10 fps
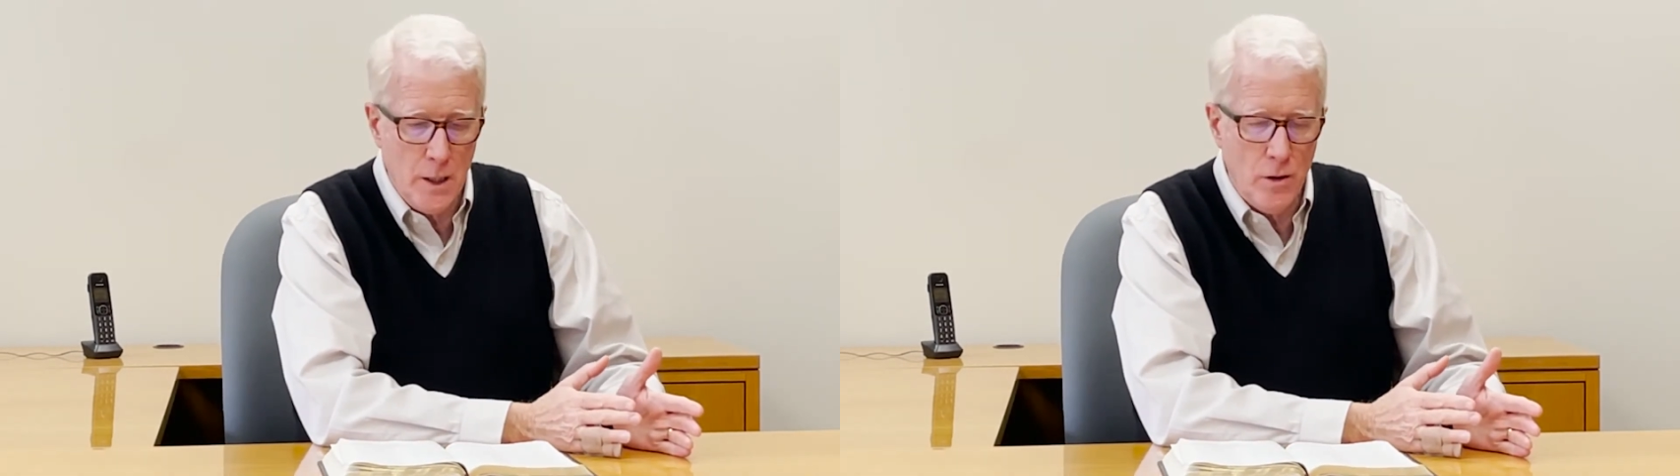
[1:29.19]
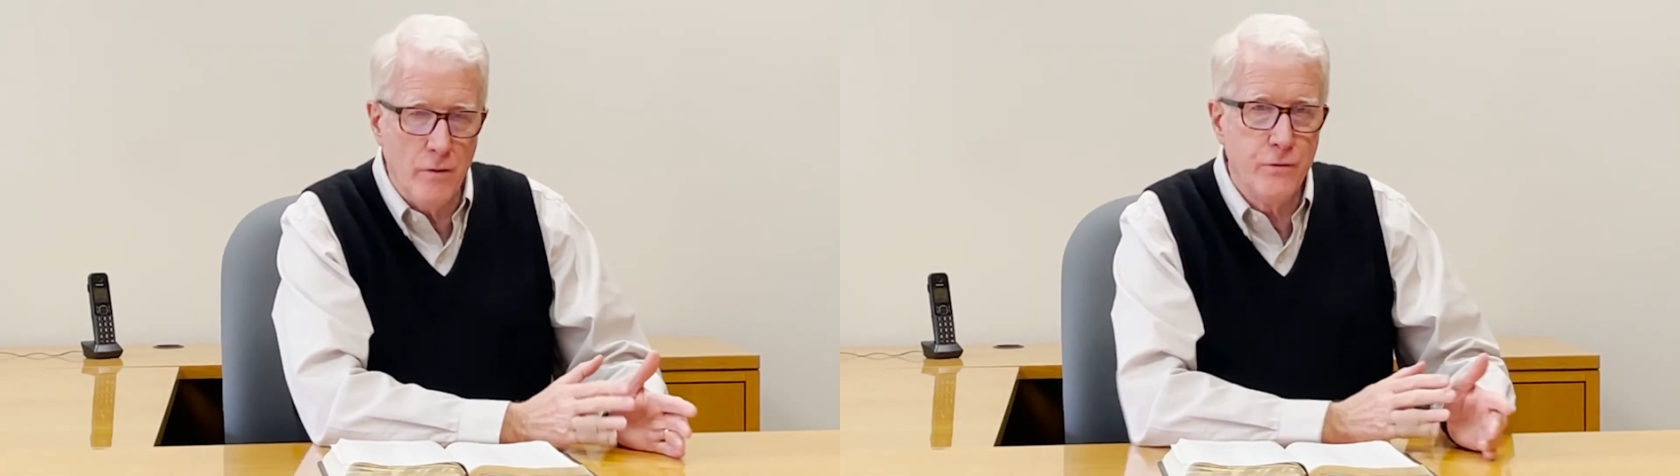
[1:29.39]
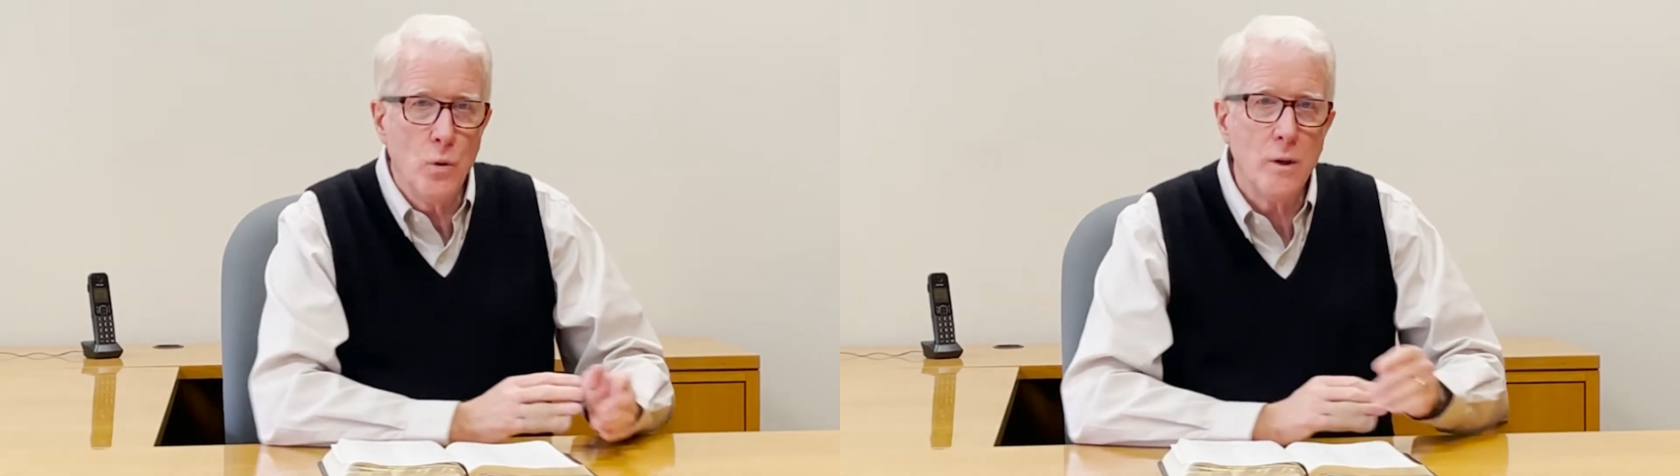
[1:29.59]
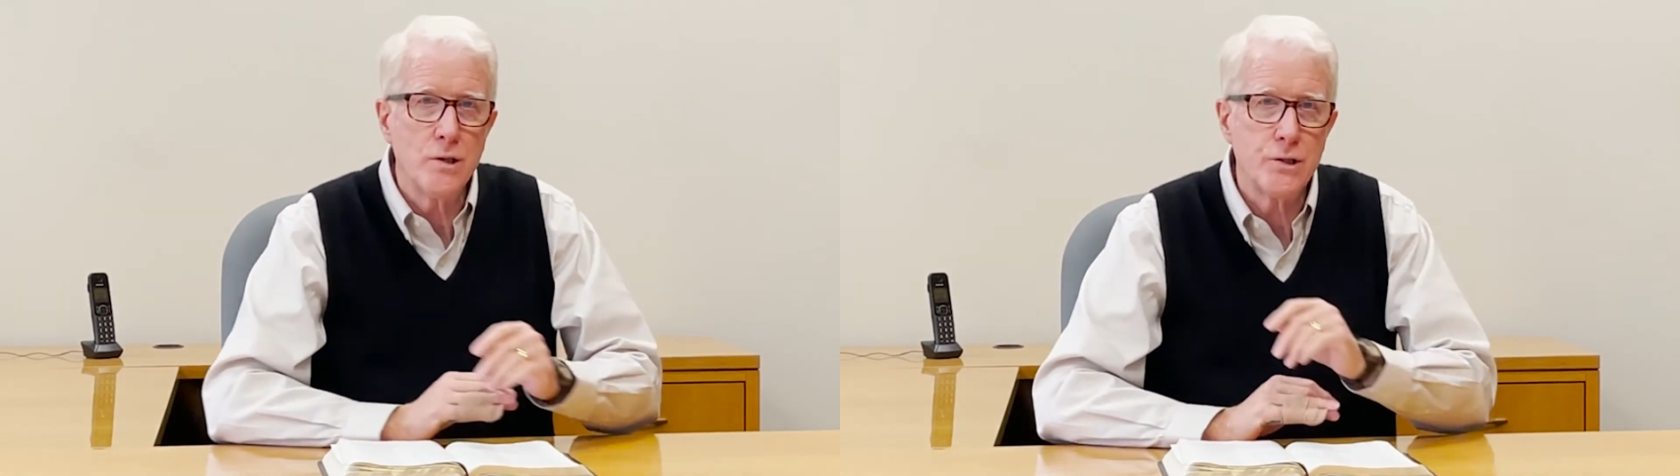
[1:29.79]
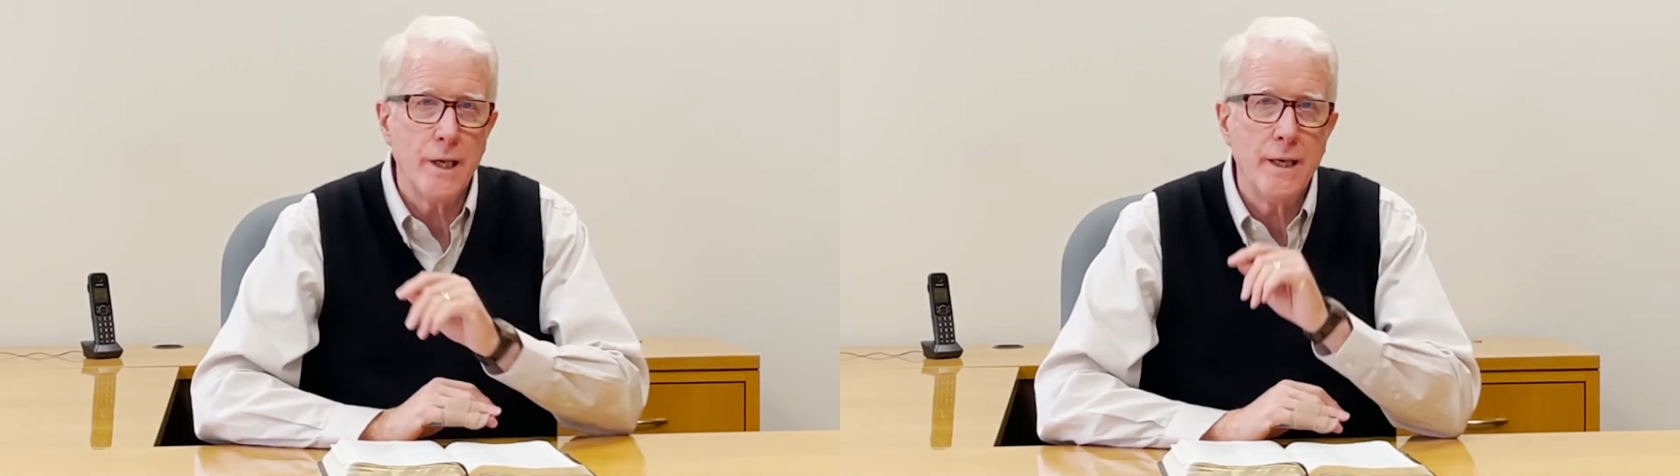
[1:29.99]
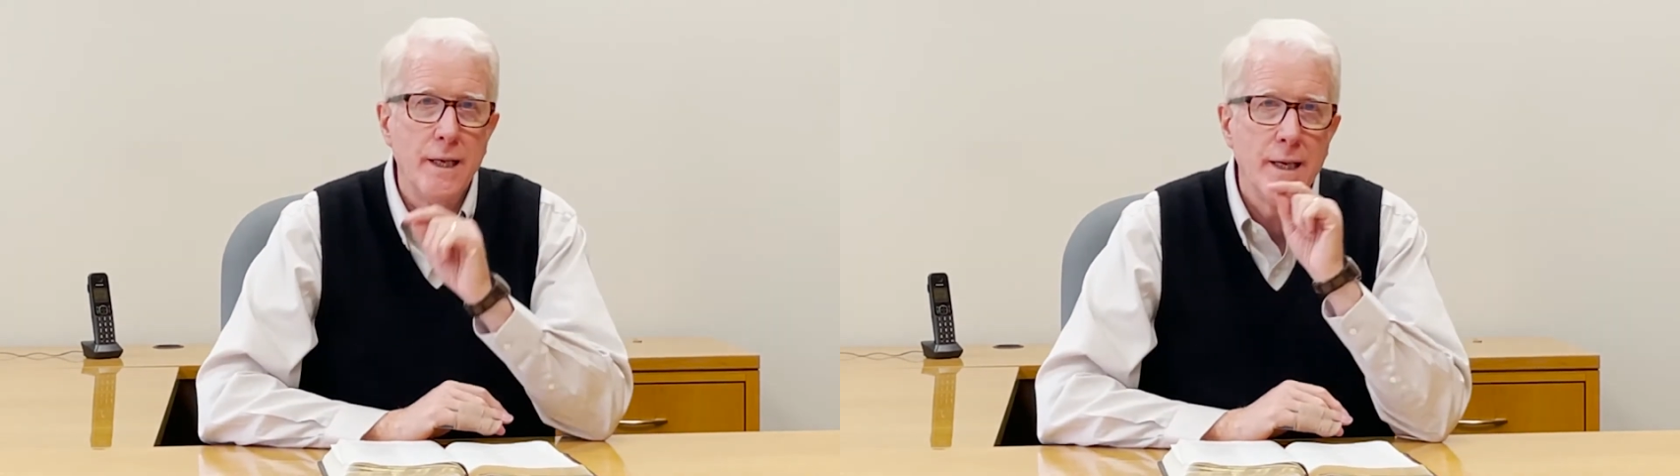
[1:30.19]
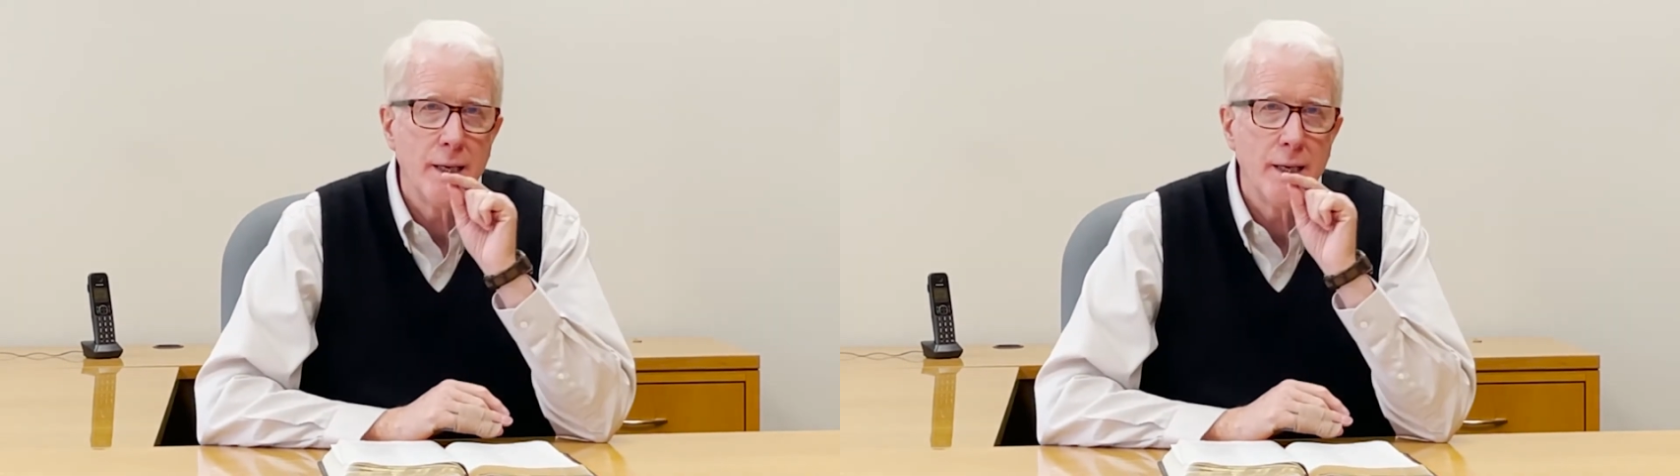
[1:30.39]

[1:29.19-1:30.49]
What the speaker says: The fool has said